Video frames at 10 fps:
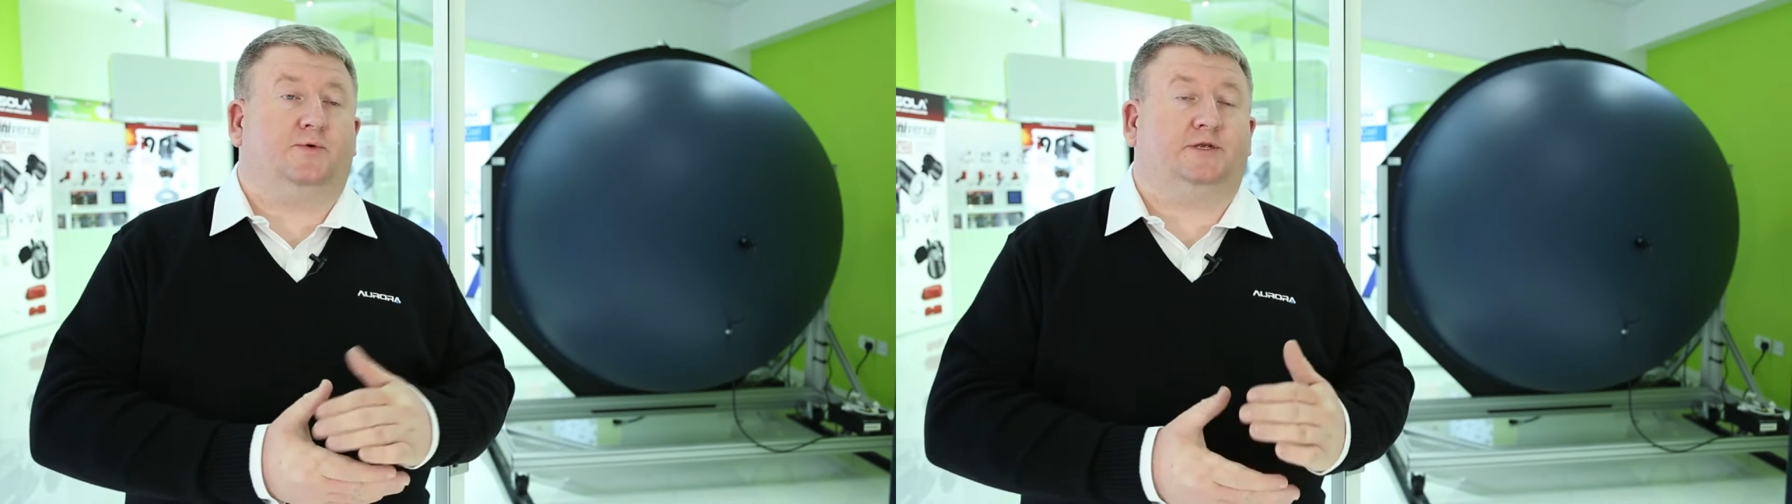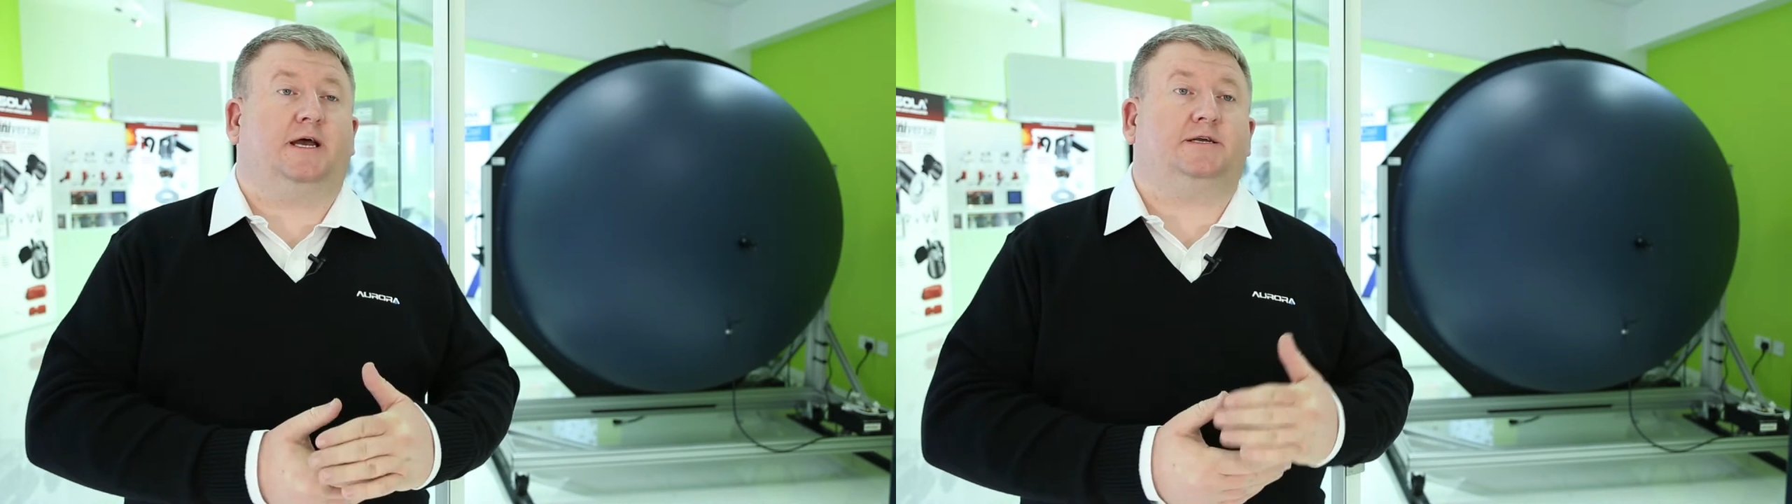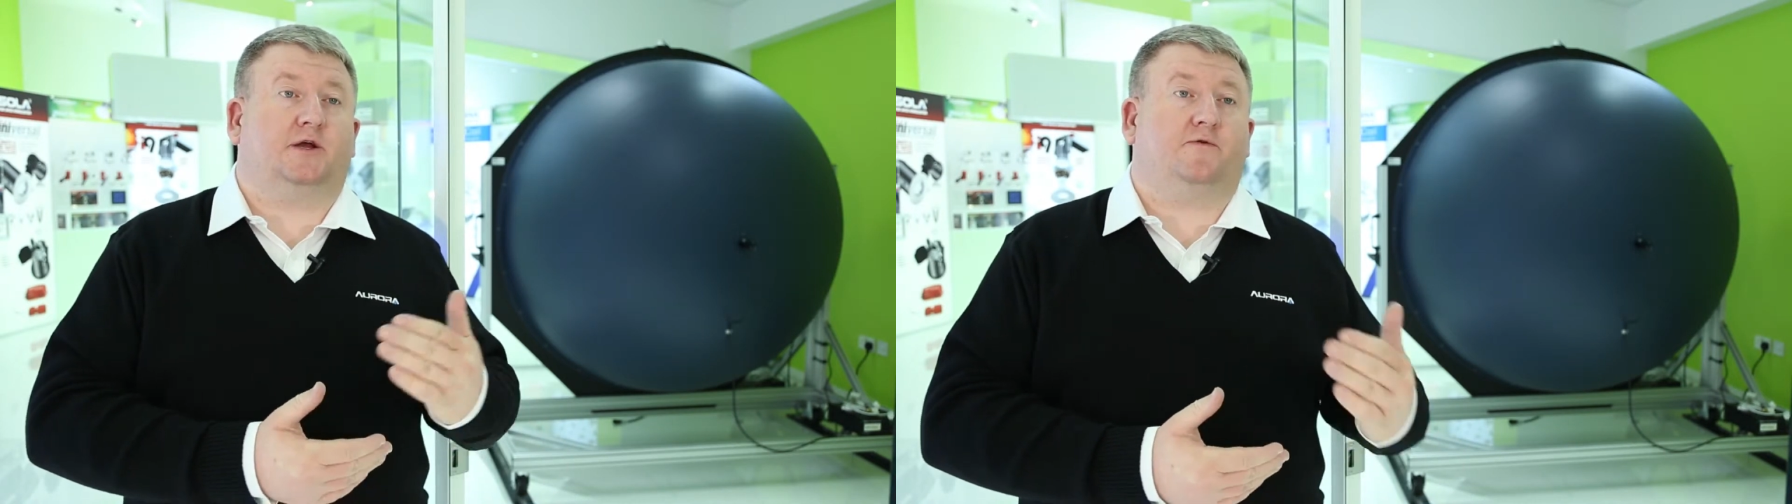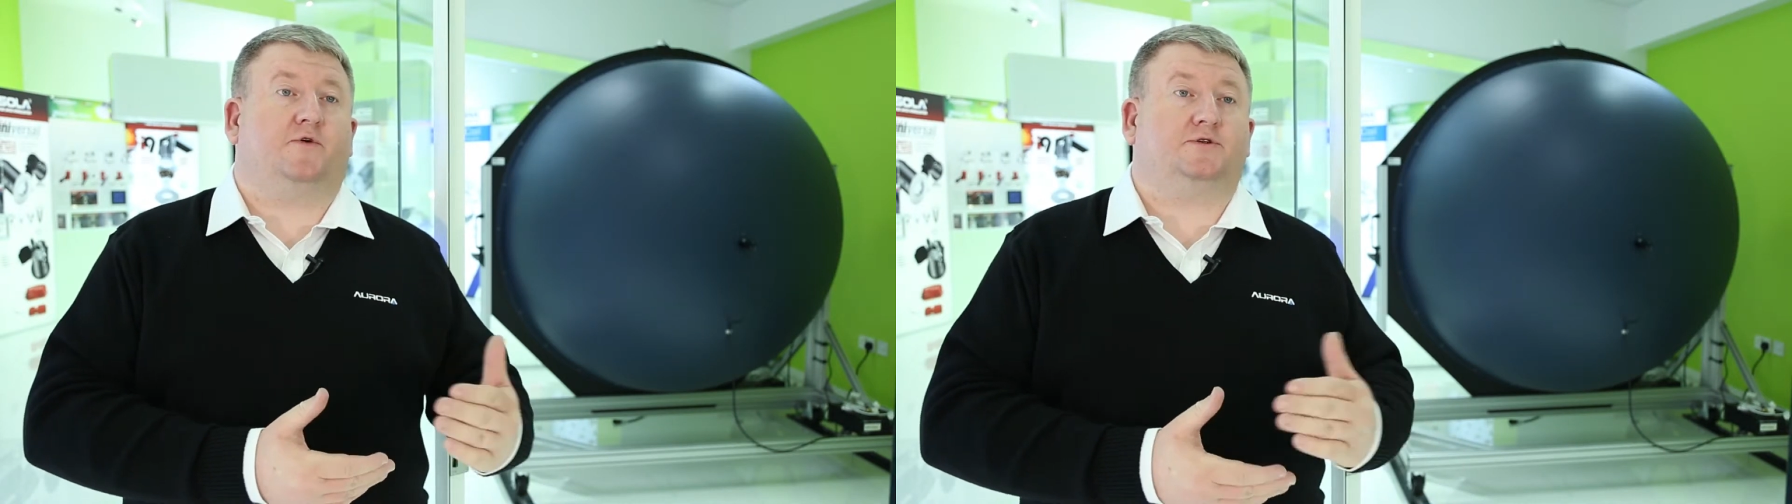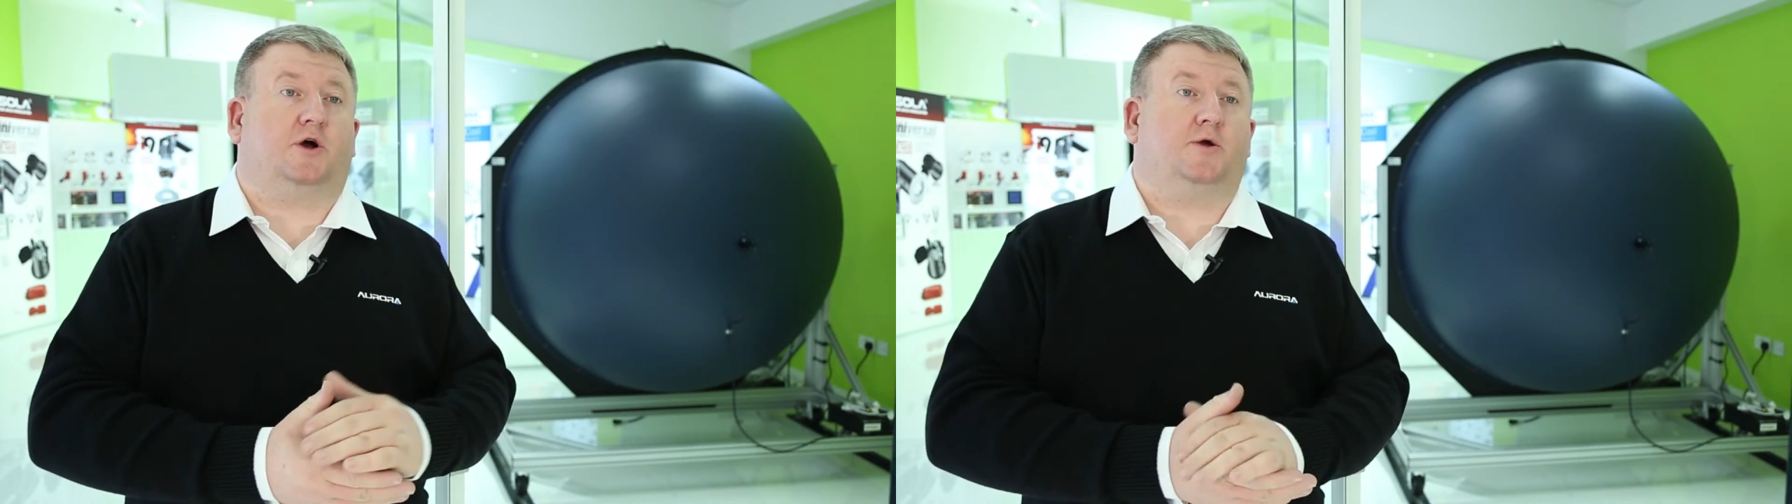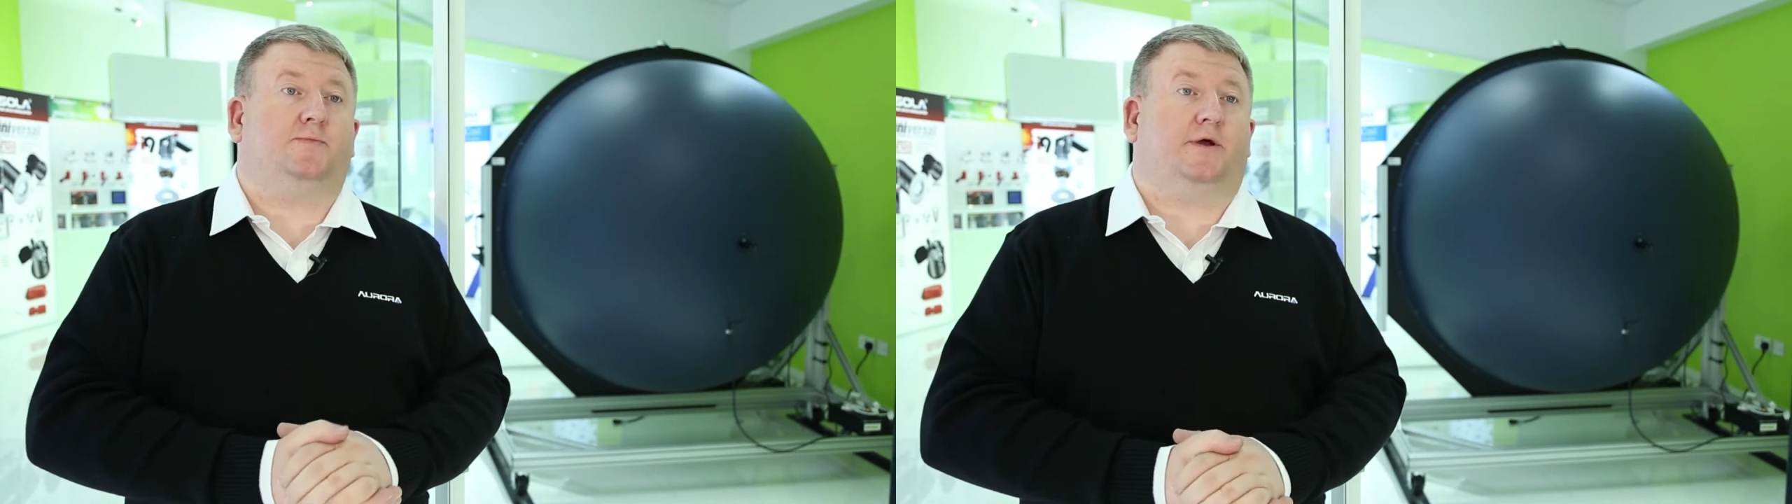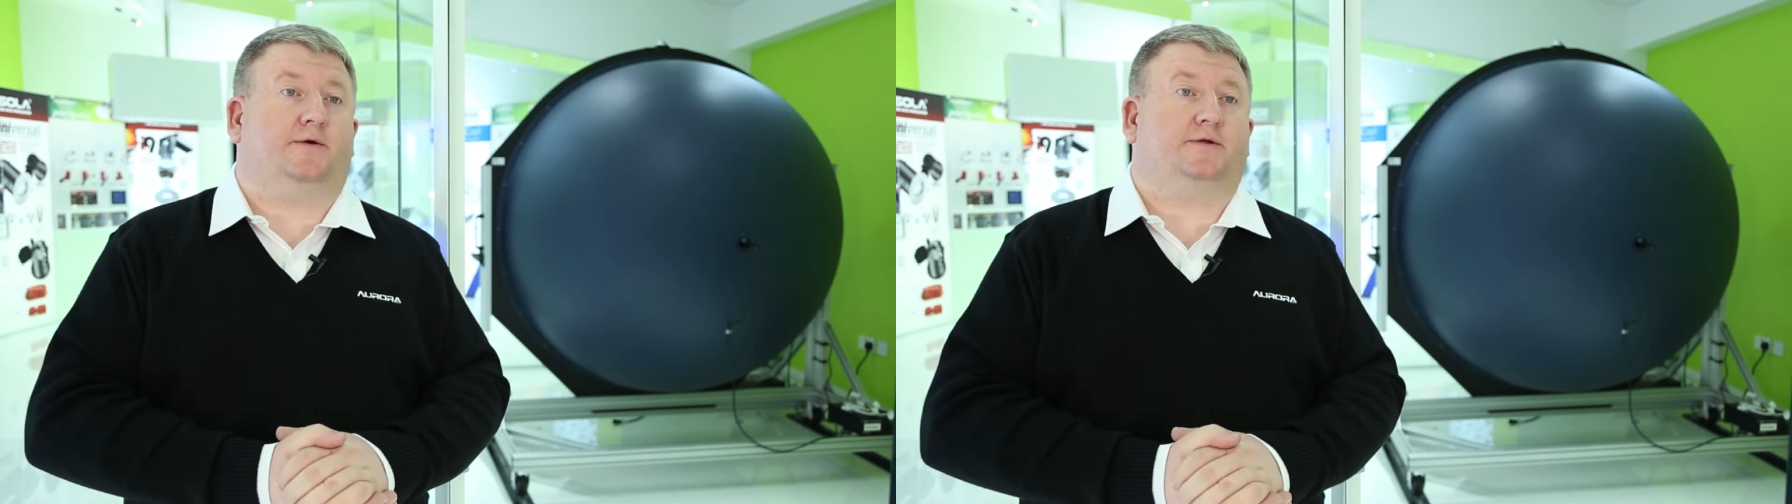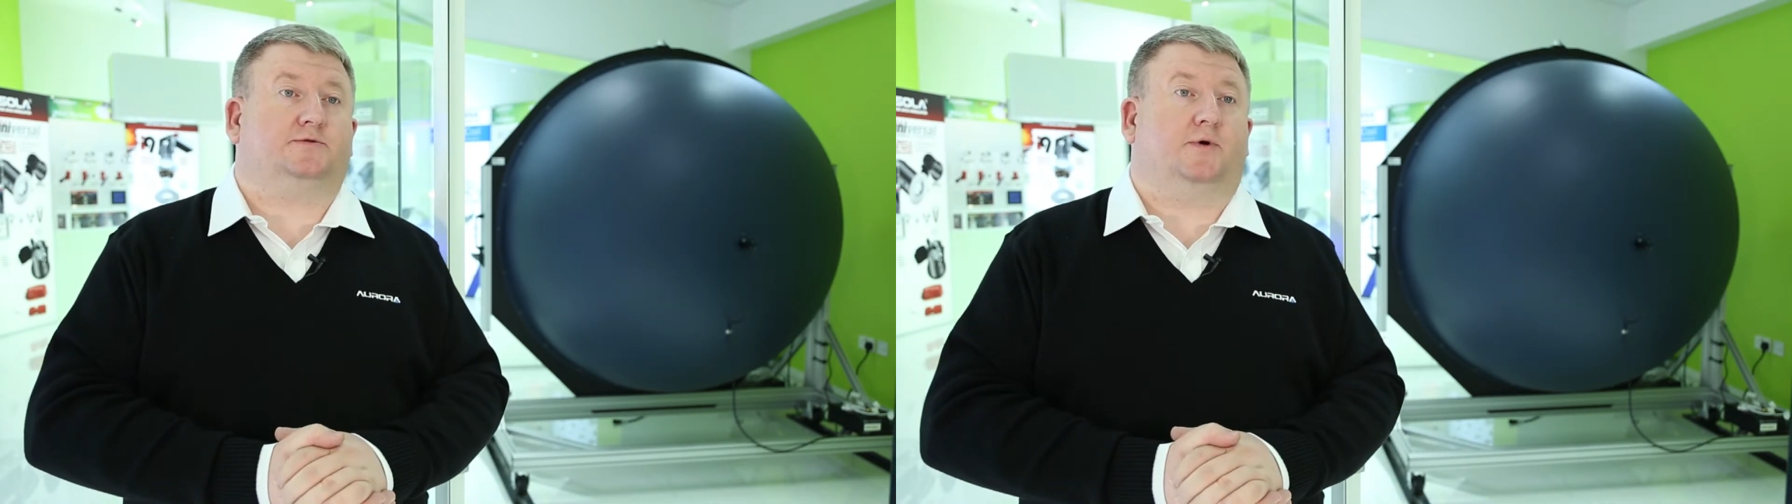we test over a time
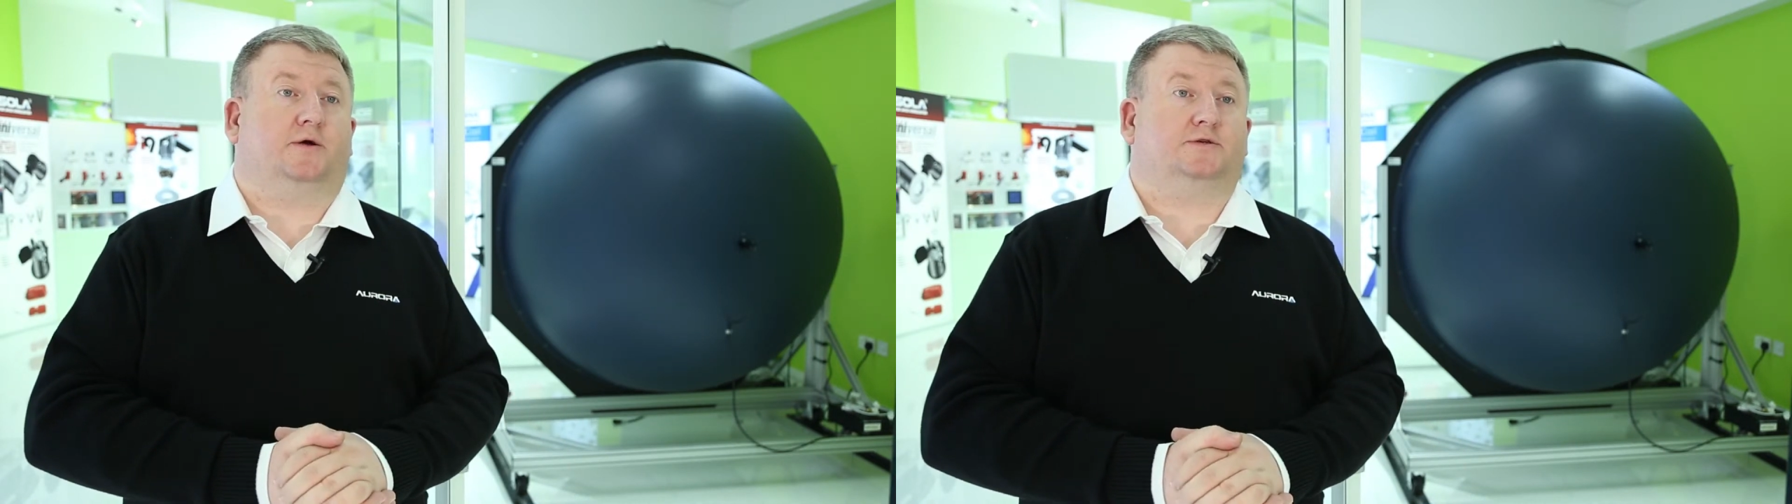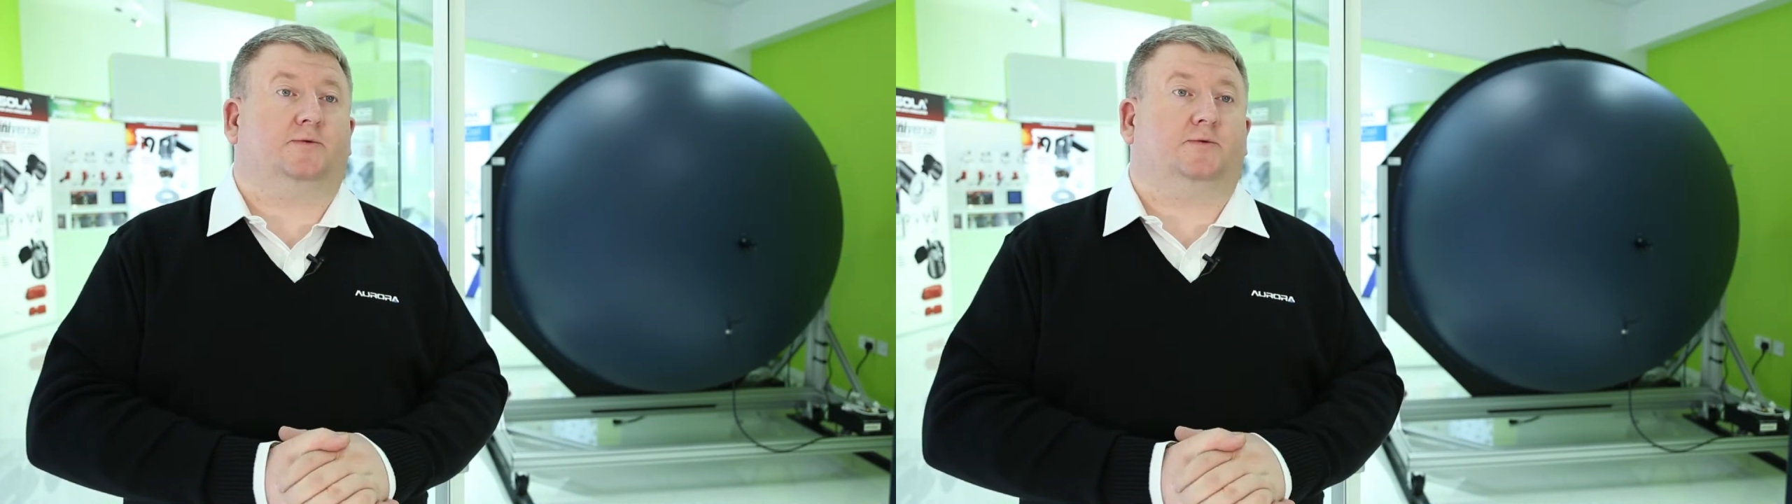period as well.